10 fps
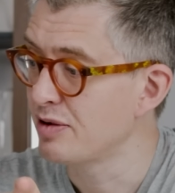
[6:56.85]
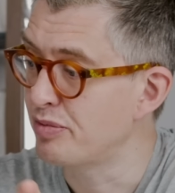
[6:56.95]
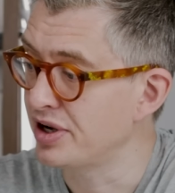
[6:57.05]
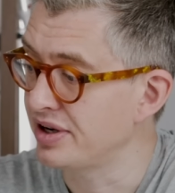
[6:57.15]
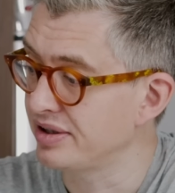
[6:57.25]

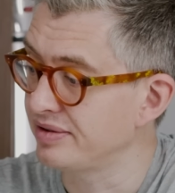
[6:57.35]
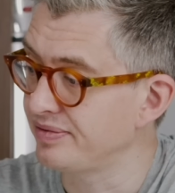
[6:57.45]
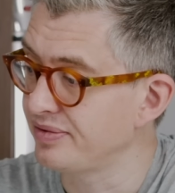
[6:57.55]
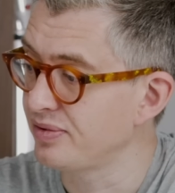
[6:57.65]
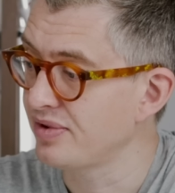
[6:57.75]
but
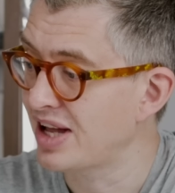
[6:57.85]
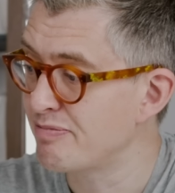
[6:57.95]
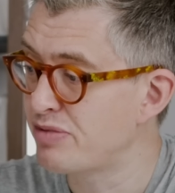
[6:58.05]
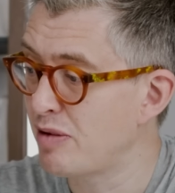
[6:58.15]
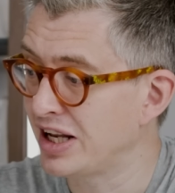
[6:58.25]

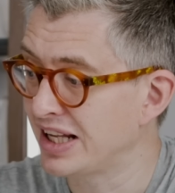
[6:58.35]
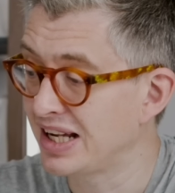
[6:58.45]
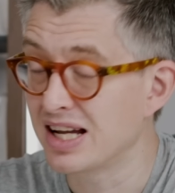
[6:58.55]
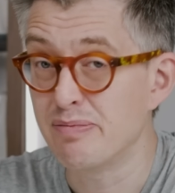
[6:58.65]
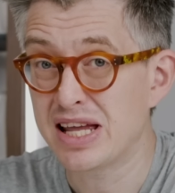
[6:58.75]
that bubbling
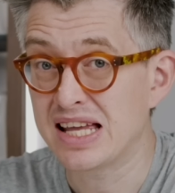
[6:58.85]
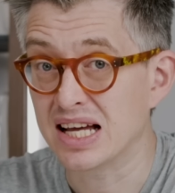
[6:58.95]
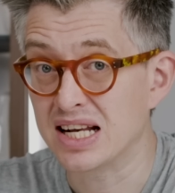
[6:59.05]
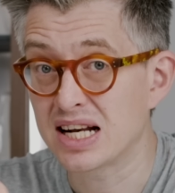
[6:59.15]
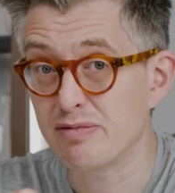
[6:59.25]
can be
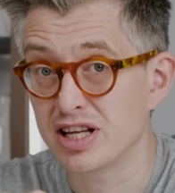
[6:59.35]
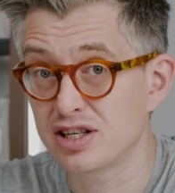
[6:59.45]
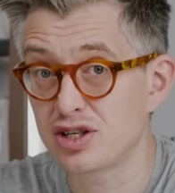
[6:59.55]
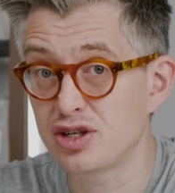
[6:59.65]
a little bit